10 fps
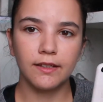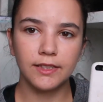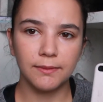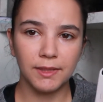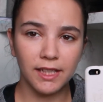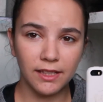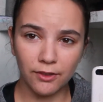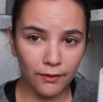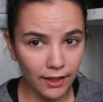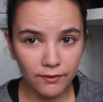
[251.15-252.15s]
something
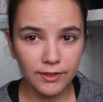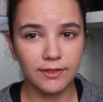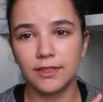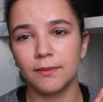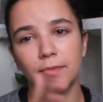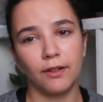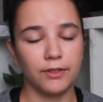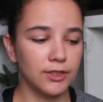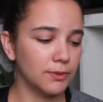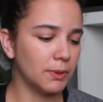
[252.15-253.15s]
engraved and some that are
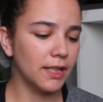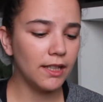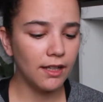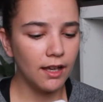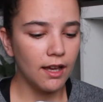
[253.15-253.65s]
just plain.